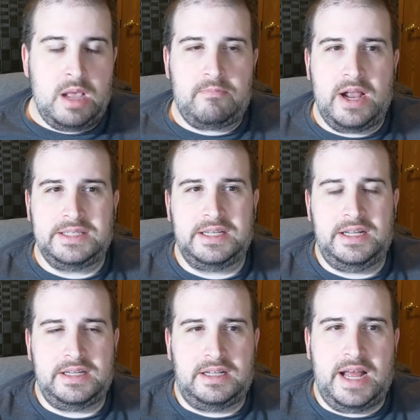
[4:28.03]

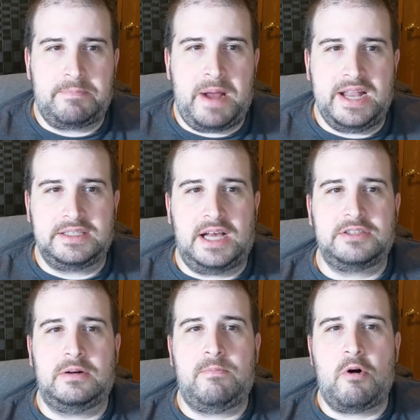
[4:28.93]
President-elect Biden is
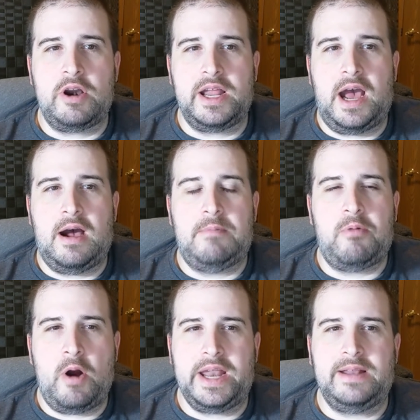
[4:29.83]
also
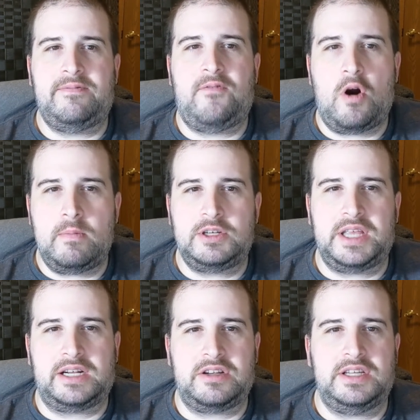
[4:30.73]
appointing former
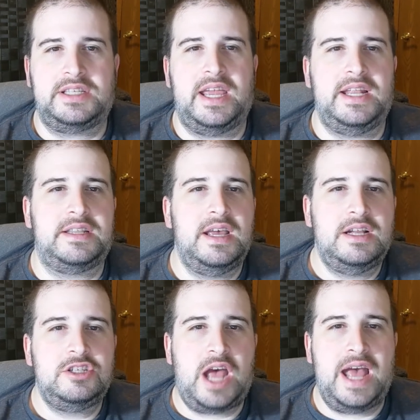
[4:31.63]
Secretary of
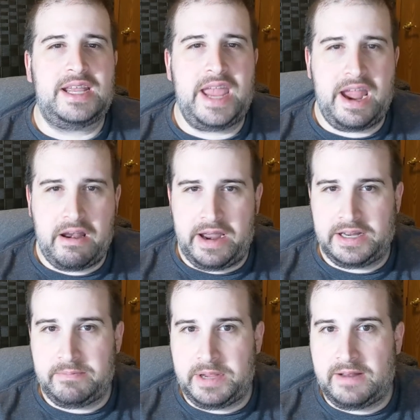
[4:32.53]
State John Kerry
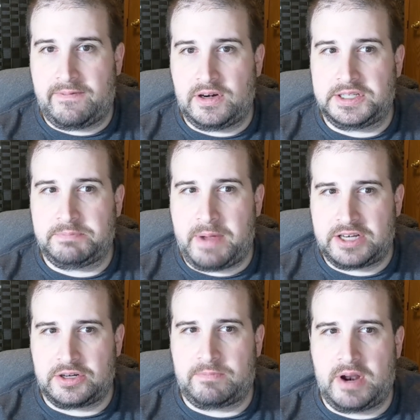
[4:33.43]
to be the first
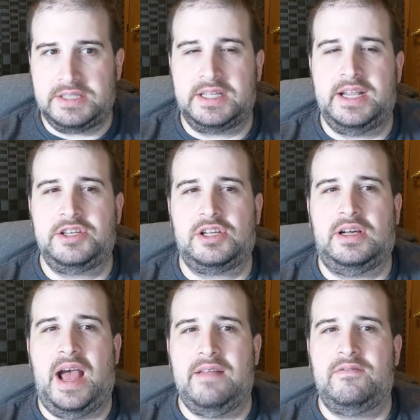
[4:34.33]
special
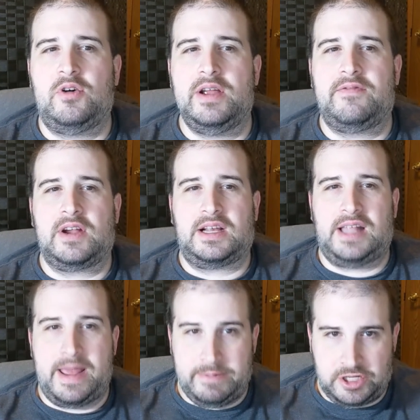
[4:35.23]
presidential envoy for
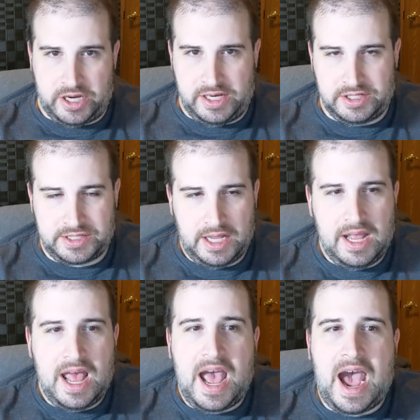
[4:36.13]
climate change.
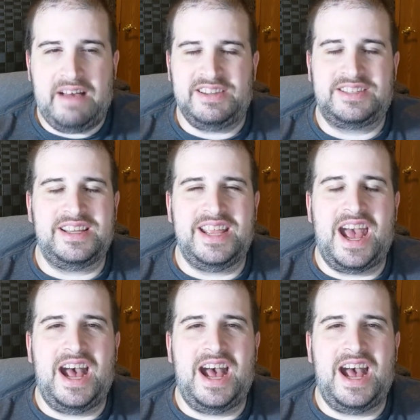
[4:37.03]
Obviously,